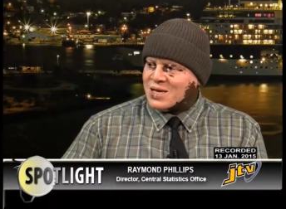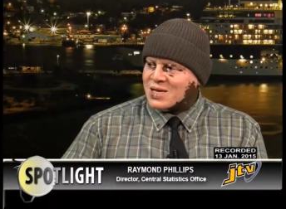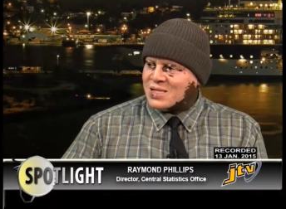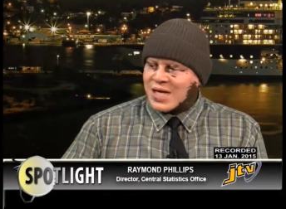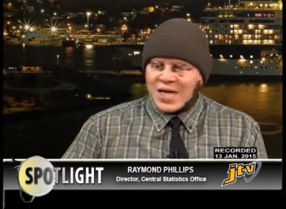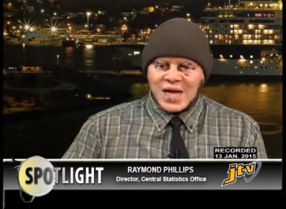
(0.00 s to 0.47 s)

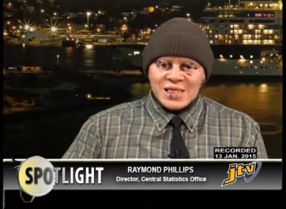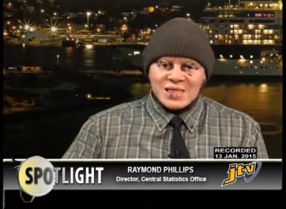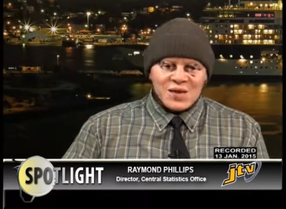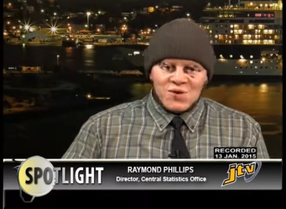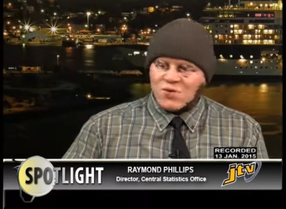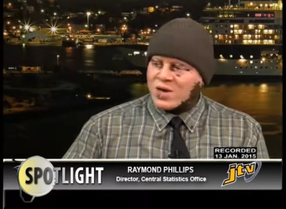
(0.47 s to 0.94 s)
they can
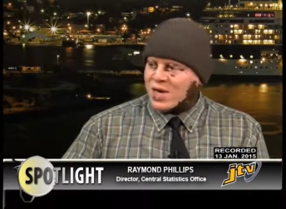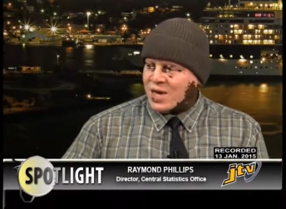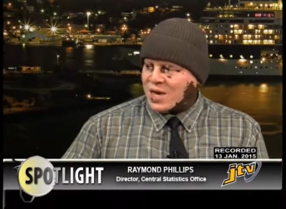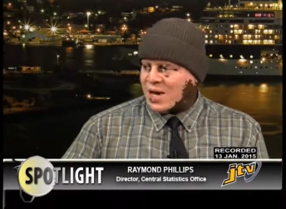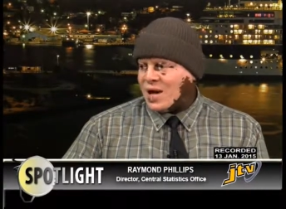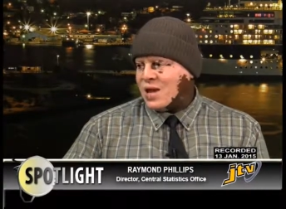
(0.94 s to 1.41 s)
say,
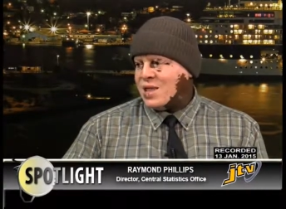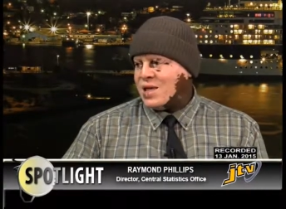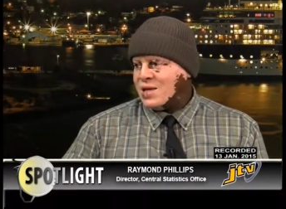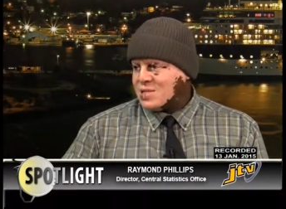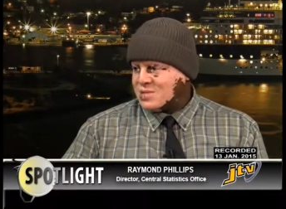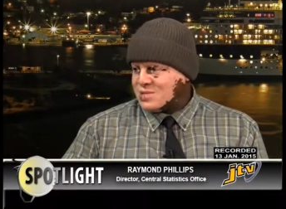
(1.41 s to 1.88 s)
okay, uh,
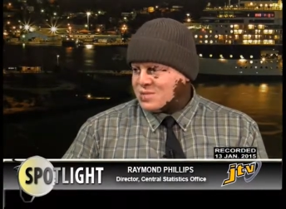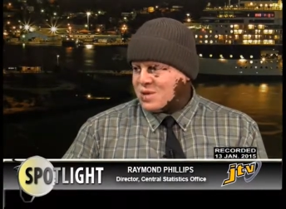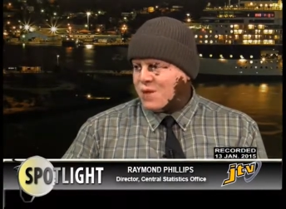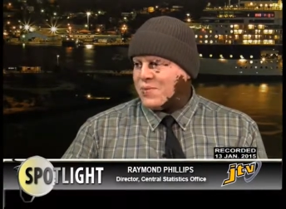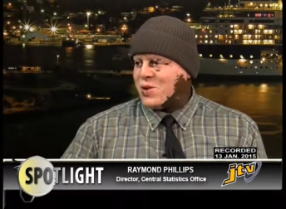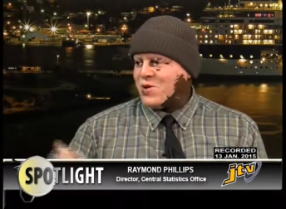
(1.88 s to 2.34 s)
they just
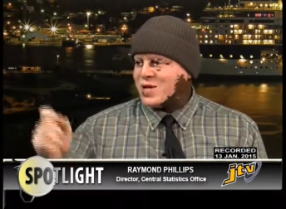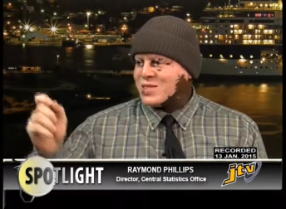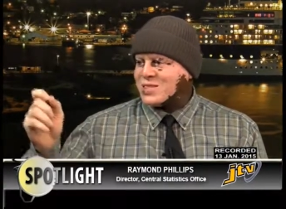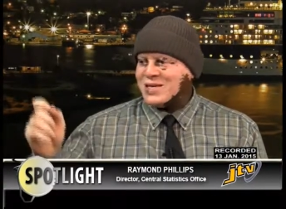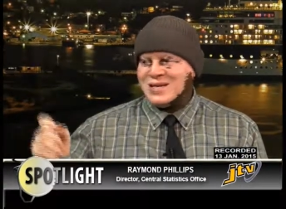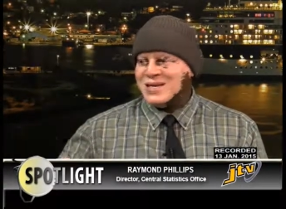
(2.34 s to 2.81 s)
can't upload it,
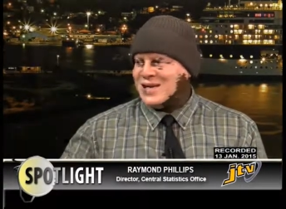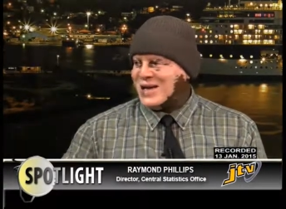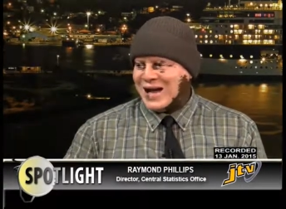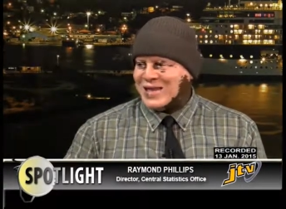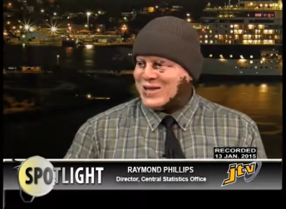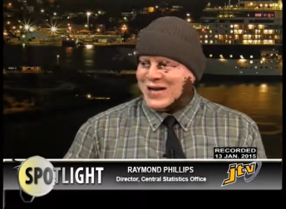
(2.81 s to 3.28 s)
go in the
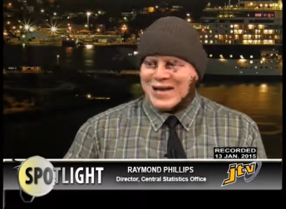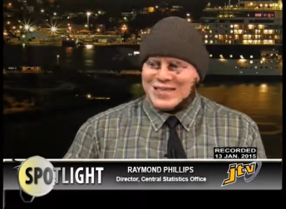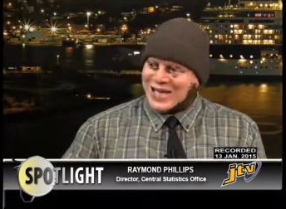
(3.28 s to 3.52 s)
computer and,